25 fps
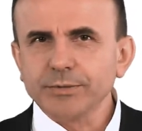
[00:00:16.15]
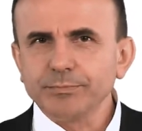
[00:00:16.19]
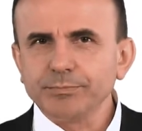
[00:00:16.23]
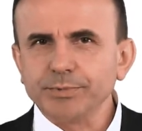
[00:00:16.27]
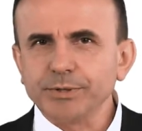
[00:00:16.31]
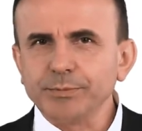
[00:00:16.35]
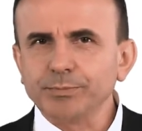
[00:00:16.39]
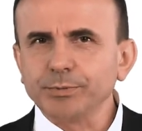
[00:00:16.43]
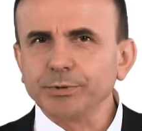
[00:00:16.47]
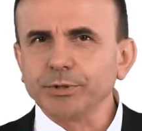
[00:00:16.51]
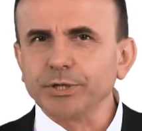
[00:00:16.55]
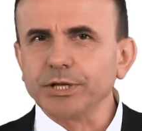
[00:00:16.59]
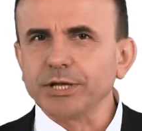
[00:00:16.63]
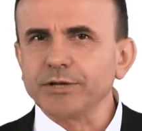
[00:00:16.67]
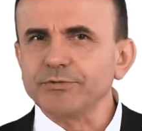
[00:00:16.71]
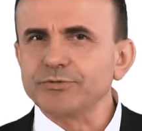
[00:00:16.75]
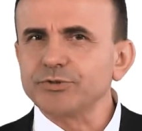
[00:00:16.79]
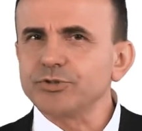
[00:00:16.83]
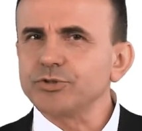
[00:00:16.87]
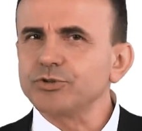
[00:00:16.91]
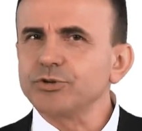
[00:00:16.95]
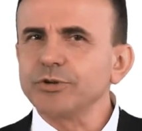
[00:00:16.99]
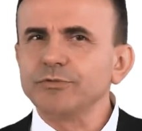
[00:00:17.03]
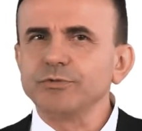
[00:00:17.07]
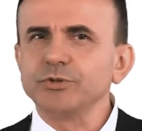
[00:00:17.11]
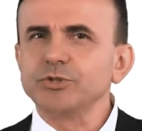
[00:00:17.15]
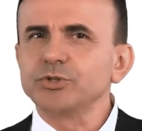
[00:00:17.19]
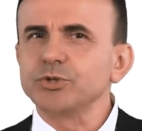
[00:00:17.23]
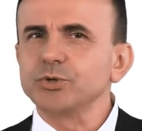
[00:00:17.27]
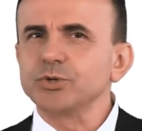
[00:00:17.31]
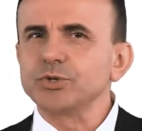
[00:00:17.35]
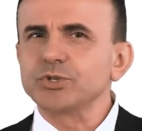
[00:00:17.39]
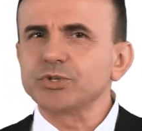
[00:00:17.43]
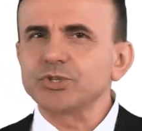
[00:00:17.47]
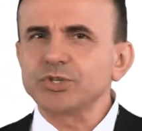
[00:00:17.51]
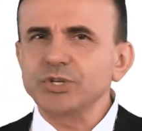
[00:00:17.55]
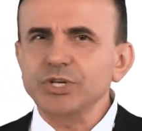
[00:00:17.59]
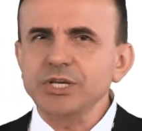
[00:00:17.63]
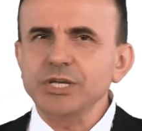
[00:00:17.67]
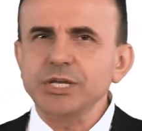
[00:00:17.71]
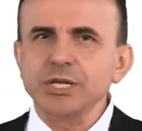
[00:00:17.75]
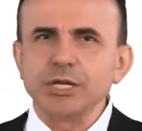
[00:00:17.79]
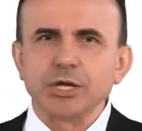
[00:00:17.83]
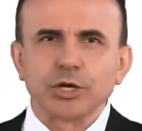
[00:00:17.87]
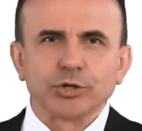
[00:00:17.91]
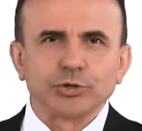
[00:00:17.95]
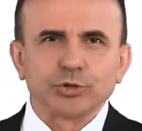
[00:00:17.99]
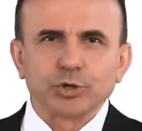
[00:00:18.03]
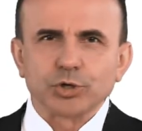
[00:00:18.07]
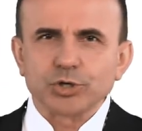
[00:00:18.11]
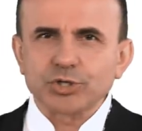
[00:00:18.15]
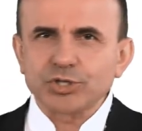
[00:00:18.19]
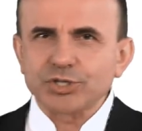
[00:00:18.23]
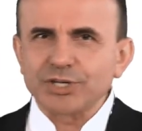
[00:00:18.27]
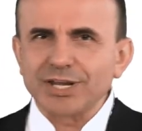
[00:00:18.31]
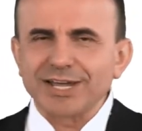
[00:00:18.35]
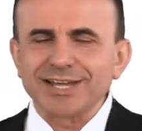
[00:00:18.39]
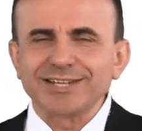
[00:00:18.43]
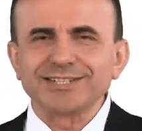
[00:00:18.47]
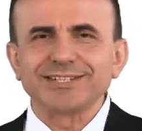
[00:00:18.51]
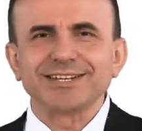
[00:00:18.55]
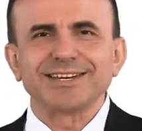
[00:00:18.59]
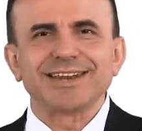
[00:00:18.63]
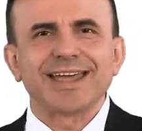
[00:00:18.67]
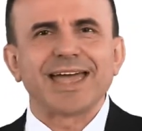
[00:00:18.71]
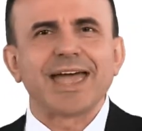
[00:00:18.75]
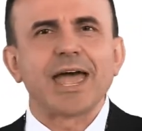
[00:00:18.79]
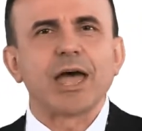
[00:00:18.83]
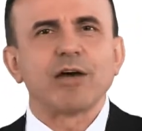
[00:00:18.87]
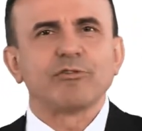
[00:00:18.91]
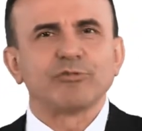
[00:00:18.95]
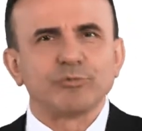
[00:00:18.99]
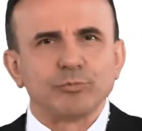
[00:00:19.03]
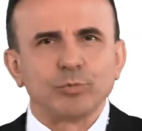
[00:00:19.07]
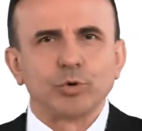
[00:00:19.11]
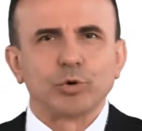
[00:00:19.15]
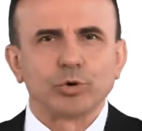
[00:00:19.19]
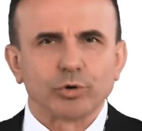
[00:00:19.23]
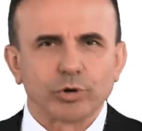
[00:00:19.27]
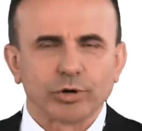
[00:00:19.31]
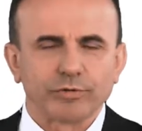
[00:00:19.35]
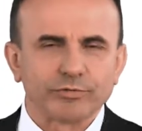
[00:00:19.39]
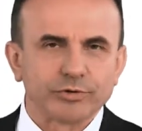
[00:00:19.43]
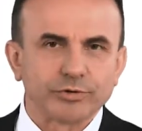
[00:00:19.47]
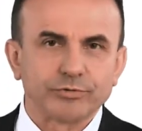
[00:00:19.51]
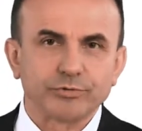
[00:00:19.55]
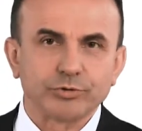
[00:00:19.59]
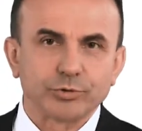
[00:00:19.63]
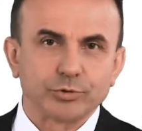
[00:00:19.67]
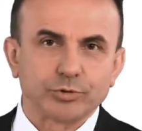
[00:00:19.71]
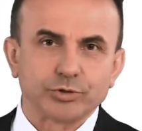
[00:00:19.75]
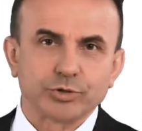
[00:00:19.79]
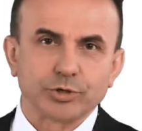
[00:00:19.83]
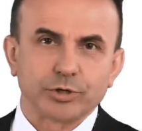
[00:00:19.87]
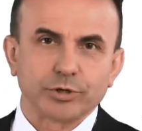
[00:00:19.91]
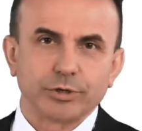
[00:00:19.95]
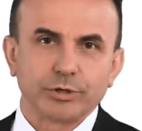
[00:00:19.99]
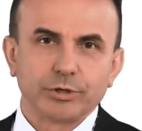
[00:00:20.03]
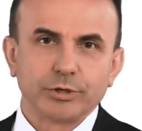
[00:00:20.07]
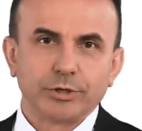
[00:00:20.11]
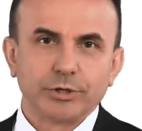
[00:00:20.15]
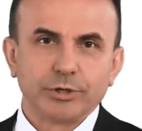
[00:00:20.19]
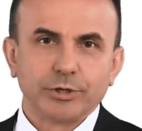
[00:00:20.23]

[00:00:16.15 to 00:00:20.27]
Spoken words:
people have striven to see, understand, and have more of the future.